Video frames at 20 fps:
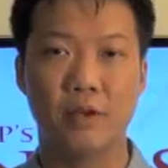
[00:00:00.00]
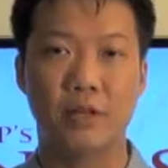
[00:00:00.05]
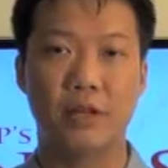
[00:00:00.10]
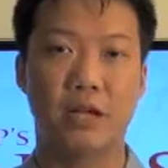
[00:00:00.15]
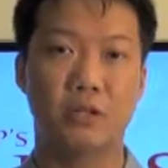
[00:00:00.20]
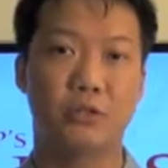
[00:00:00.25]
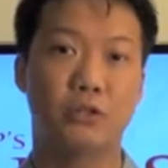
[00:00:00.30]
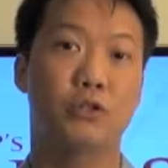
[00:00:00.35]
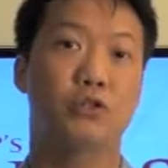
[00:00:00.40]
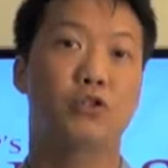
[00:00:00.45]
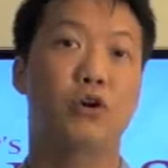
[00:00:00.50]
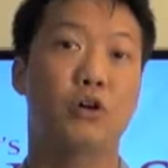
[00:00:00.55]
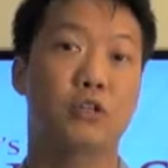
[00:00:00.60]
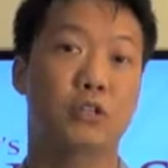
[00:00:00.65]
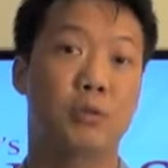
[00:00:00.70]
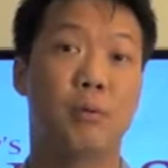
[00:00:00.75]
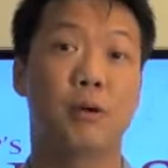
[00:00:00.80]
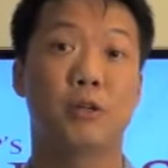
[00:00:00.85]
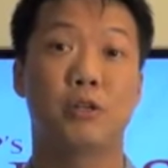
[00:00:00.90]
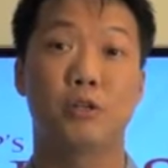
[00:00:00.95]
it actually
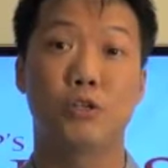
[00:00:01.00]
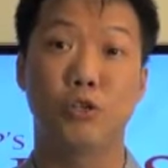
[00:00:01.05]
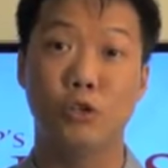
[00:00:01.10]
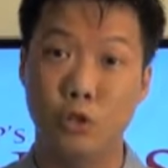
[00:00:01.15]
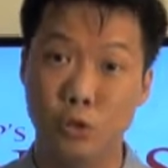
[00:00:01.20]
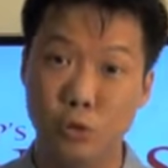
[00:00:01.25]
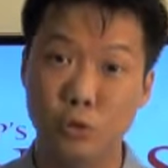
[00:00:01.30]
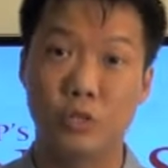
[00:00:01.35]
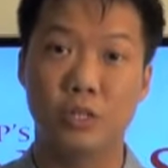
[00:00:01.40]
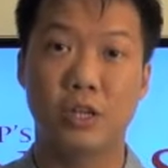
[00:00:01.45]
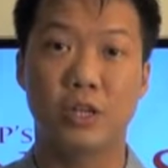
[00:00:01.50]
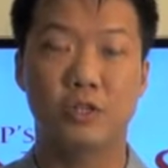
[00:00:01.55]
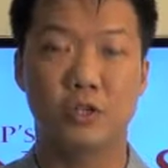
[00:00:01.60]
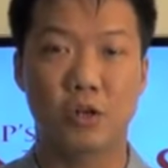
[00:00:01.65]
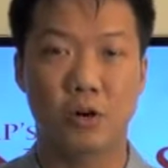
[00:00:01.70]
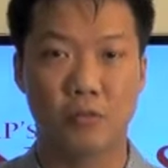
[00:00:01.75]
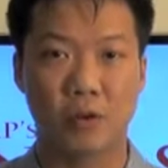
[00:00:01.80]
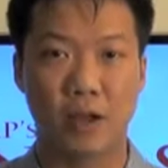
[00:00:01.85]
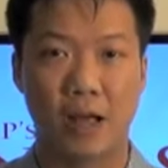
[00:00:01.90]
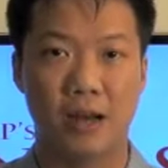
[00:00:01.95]
talks about the usage
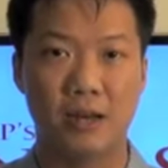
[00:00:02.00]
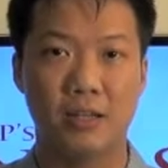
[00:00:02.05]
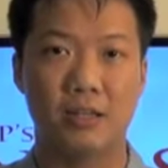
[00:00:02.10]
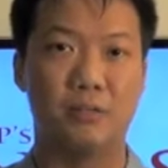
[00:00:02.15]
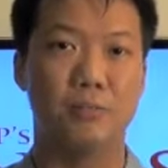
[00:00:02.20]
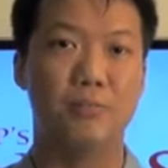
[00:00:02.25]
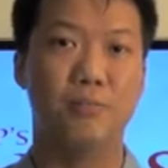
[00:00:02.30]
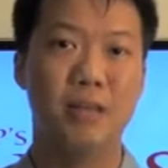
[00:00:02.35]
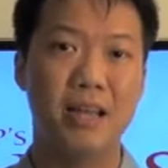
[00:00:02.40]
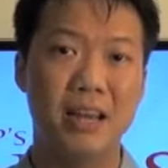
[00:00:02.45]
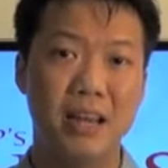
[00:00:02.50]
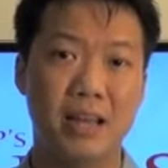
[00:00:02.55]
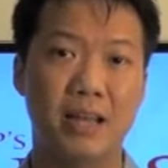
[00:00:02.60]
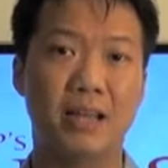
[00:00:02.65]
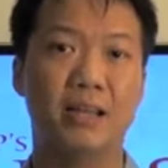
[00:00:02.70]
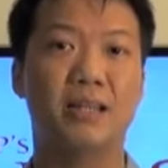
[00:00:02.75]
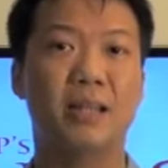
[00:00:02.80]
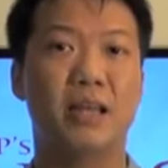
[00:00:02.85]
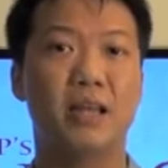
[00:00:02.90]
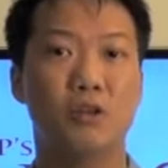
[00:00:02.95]
of colors,
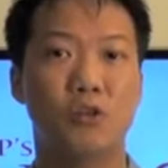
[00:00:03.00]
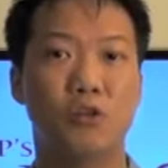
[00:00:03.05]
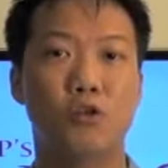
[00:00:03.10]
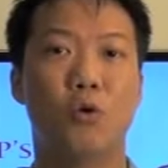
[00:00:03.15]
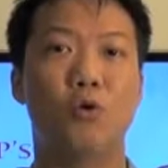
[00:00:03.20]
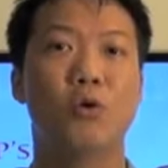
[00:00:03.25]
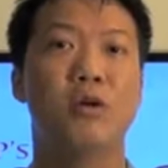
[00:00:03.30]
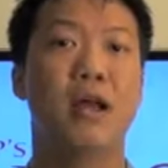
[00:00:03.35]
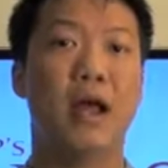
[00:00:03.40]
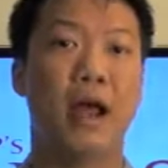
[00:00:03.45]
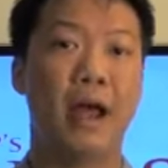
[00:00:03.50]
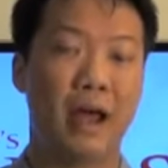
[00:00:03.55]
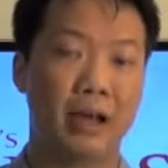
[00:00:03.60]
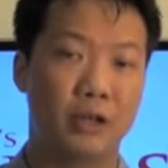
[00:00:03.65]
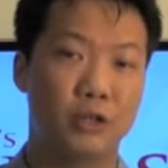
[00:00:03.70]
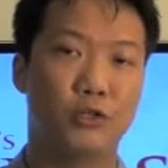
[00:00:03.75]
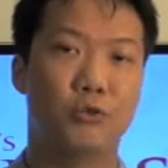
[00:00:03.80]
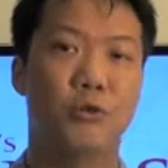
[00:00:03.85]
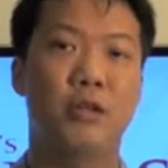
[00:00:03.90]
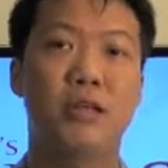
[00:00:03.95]
meaning they don't
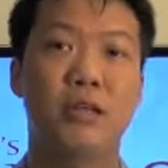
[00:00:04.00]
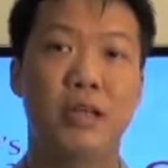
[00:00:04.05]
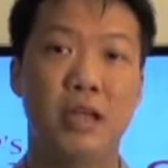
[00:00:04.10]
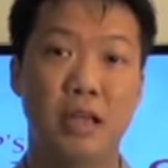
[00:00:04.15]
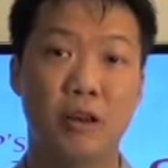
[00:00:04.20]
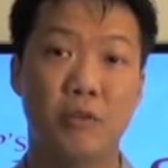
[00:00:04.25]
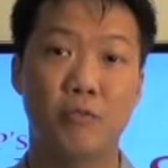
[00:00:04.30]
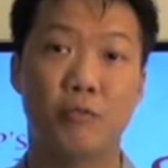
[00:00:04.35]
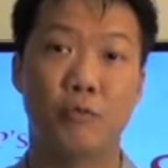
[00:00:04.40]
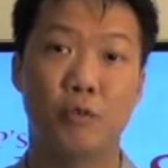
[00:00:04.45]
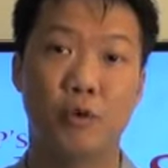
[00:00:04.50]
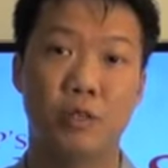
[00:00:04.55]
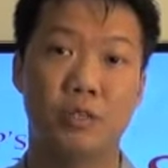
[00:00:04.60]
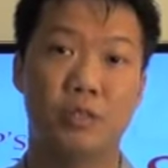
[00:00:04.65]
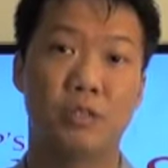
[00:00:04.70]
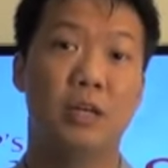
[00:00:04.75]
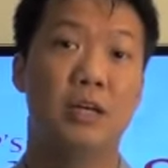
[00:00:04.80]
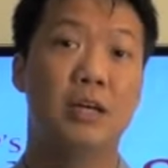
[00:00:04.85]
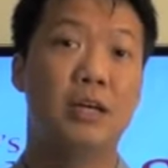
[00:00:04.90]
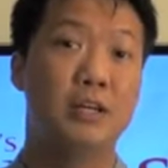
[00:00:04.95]
actually
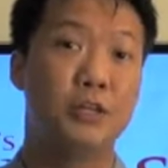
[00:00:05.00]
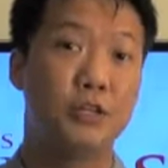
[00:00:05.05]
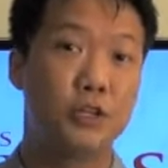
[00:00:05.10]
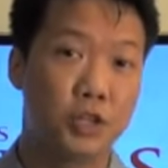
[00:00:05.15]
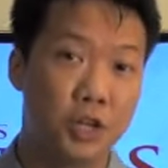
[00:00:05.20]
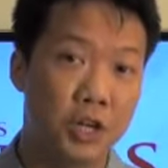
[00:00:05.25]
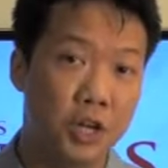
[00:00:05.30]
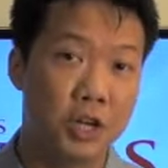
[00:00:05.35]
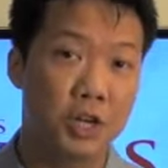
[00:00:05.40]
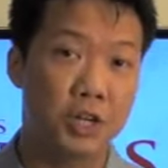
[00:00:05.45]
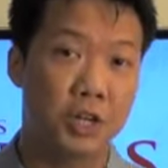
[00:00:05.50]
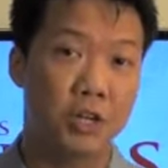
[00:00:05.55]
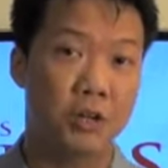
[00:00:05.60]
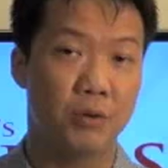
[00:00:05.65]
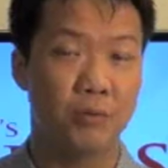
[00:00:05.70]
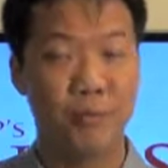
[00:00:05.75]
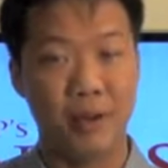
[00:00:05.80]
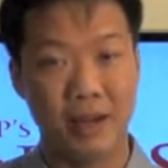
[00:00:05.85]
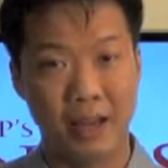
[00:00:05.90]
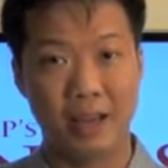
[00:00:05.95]
influence Qi,
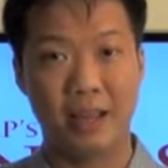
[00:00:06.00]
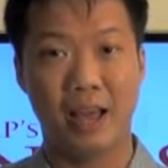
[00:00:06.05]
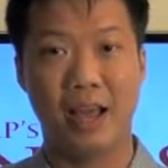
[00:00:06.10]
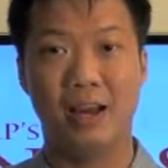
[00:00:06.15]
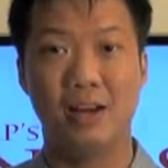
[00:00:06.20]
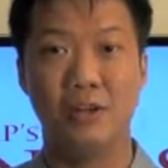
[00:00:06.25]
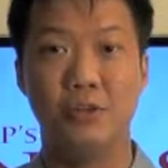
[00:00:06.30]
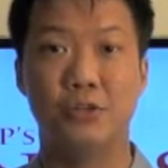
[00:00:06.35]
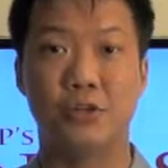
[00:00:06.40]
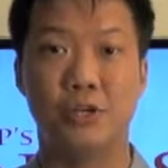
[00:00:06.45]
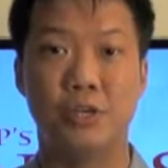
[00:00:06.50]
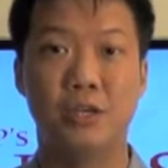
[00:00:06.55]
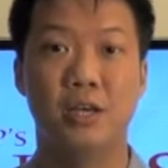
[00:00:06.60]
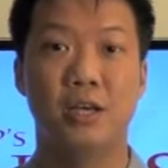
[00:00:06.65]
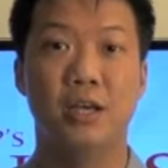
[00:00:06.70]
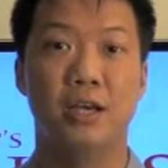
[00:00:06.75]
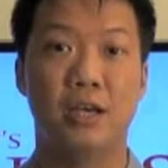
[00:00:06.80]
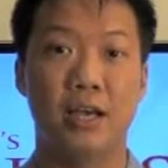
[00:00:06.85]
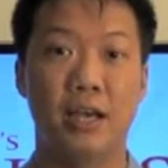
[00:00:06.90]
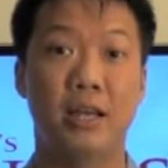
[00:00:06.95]
meaning energy,
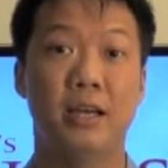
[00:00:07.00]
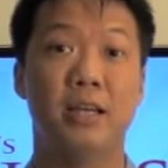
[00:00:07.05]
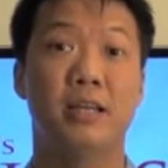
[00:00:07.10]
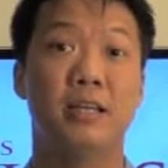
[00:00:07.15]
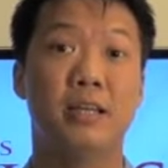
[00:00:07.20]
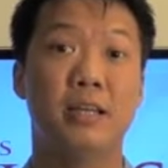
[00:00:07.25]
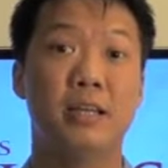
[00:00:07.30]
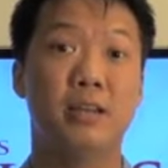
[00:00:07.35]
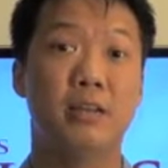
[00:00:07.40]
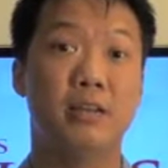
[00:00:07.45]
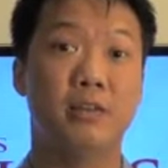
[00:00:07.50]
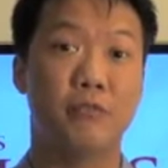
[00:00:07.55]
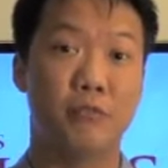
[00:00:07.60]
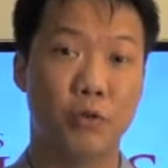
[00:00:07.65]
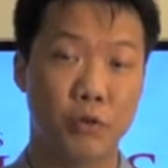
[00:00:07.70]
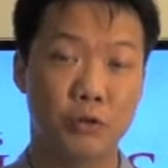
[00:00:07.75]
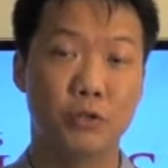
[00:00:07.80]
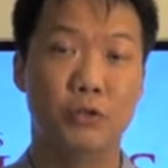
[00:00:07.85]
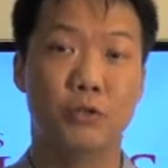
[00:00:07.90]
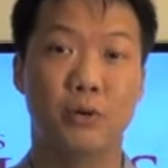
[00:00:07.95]
in the
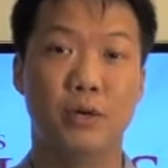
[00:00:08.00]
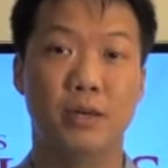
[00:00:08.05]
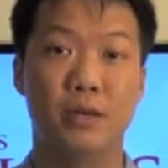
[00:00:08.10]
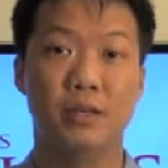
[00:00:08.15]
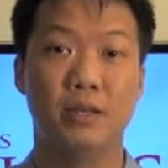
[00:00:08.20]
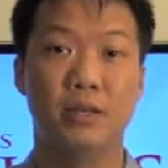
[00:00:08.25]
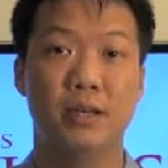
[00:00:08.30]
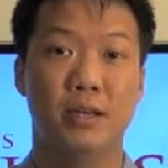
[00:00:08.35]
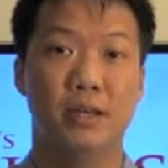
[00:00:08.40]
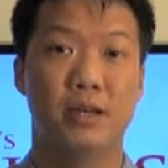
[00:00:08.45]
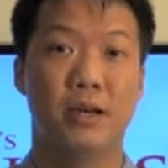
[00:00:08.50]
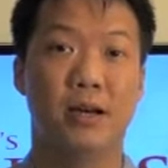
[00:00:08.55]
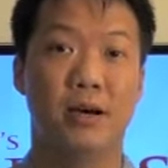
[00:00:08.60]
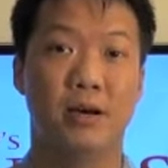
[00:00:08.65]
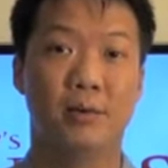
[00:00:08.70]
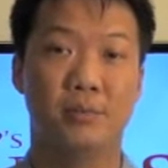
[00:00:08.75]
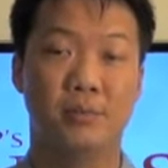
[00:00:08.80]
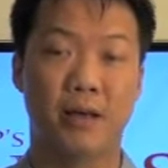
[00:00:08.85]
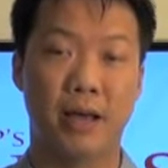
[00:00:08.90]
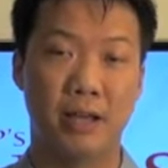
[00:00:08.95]
Feng Shui
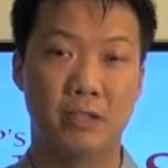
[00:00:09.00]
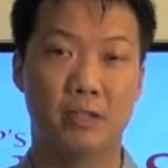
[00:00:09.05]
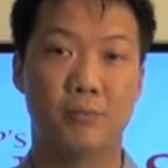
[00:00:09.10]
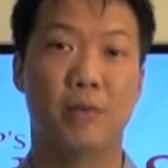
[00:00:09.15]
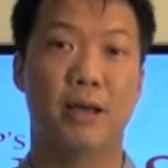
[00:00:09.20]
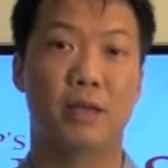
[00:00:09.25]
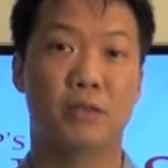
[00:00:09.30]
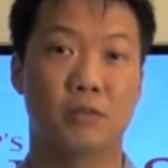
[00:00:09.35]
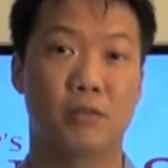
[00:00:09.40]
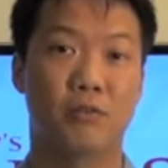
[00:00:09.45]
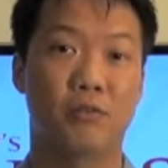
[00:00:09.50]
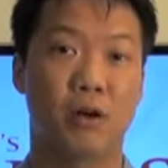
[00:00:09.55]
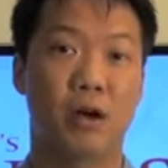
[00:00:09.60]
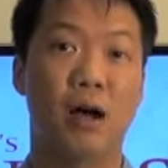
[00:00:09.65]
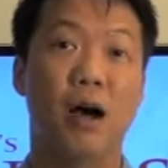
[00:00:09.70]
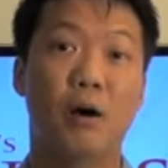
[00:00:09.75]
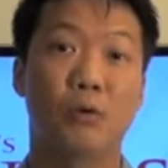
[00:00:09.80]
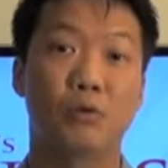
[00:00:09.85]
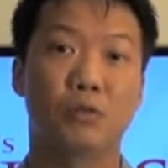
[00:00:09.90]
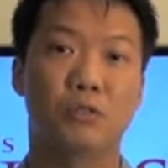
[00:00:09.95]
aspects of a
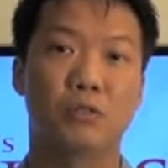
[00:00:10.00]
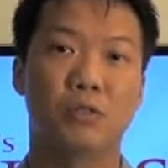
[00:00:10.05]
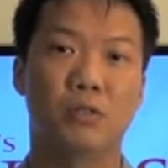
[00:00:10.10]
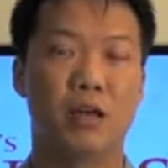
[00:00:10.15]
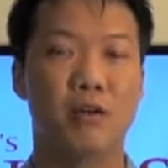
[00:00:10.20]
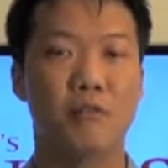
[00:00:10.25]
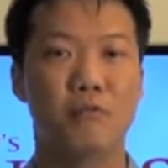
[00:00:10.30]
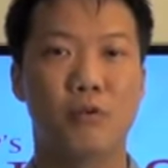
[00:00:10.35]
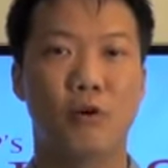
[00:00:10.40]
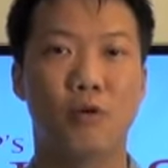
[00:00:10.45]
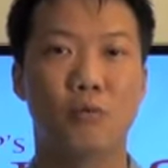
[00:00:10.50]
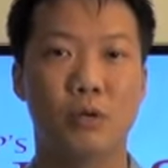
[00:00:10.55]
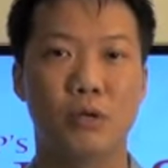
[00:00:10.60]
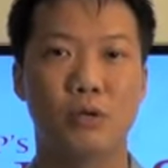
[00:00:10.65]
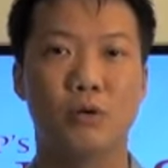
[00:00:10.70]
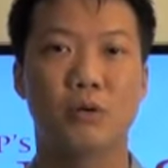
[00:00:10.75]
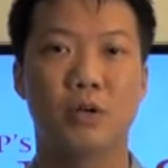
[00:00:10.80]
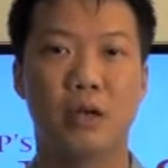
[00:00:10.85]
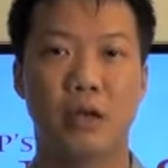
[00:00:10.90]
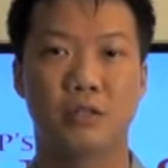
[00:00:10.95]
house. Therefore, we
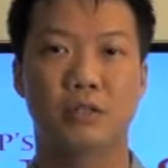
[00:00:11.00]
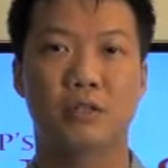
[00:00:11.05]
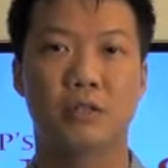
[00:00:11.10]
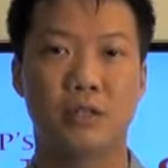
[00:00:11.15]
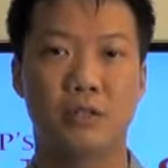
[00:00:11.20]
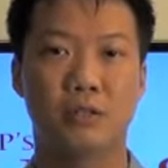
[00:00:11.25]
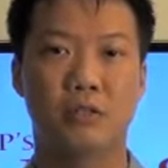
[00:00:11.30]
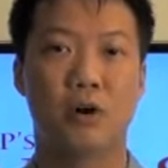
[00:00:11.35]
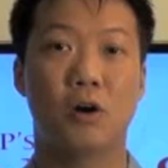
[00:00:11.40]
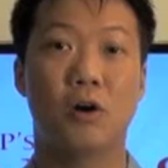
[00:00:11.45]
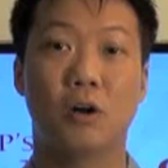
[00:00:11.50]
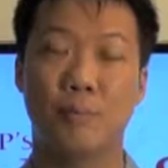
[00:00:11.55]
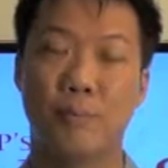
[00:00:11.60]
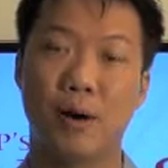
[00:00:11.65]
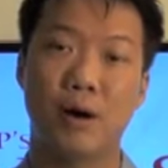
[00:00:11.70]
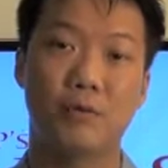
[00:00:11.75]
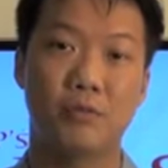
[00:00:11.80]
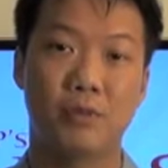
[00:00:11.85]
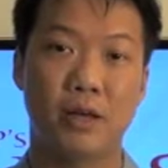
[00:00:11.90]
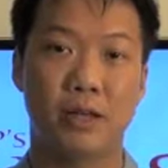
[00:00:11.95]
don't actually talk
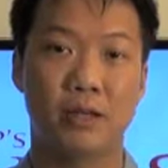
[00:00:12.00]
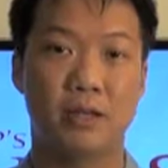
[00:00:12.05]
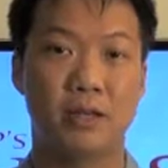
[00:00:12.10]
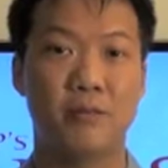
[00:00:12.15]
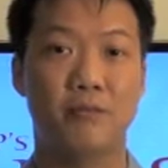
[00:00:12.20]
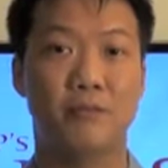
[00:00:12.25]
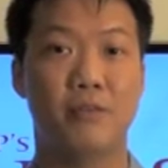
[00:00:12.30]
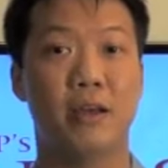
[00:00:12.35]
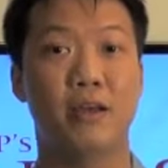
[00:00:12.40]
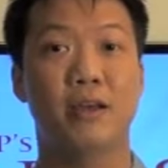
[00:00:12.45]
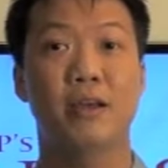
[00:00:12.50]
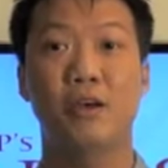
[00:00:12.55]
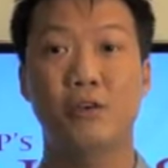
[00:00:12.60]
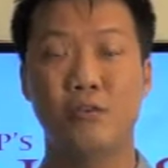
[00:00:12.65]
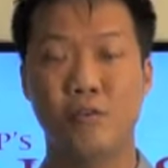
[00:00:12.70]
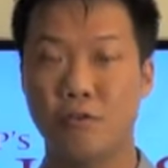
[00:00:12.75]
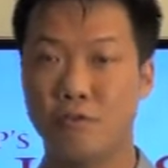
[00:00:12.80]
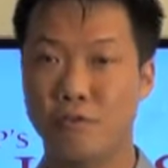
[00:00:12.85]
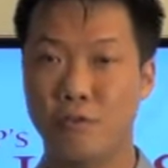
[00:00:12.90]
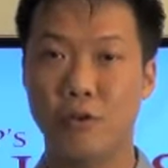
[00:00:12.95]
about that. In fact,
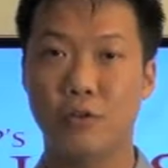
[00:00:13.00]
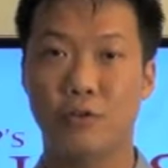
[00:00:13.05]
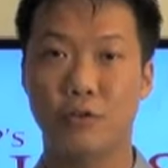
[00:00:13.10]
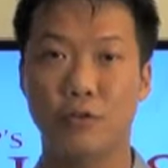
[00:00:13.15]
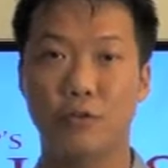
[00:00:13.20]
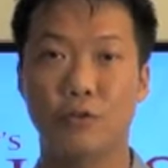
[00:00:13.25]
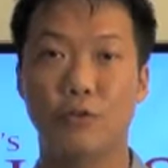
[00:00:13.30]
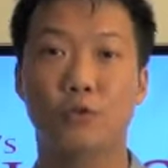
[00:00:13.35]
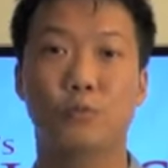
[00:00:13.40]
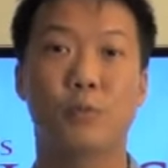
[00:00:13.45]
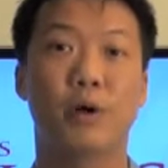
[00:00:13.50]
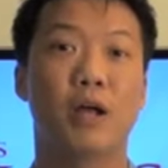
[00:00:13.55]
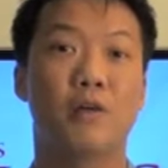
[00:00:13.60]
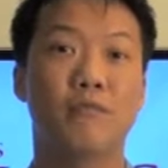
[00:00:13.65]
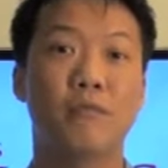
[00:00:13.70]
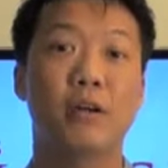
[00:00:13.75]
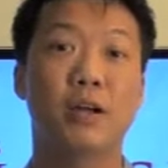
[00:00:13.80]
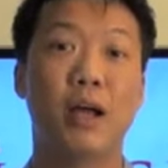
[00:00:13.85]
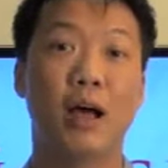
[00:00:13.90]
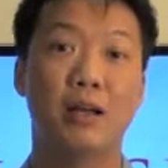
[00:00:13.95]
you're free to use
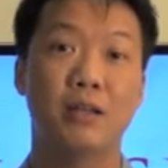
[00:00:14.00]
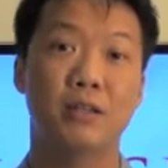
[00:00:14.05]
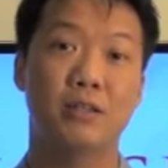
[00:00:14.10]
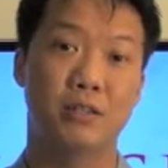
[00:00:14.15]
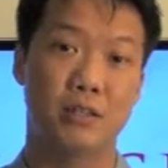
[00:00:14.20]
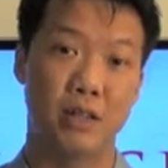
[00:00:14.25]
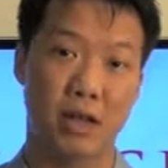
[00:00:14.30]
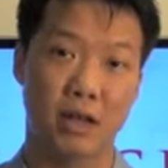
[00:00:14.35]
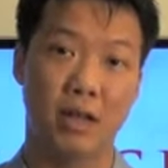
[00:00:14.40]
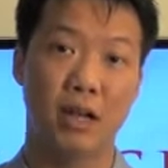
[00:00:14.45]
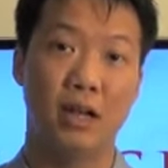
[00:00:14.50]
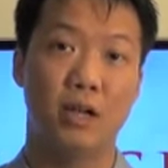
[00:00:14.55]
whatever colors that